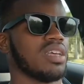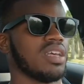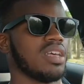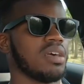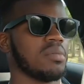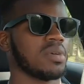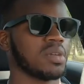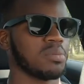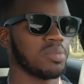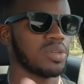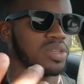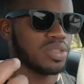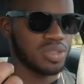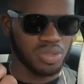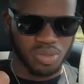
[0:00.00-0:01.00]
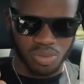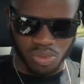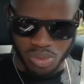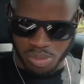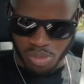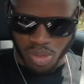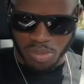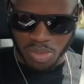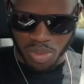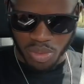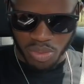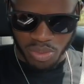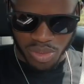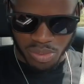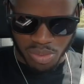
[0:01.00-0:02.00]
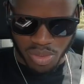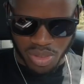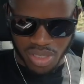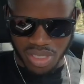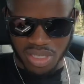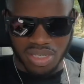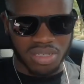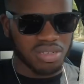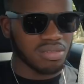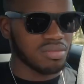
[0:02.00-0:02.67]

I'm going to put it to sport mode once more again.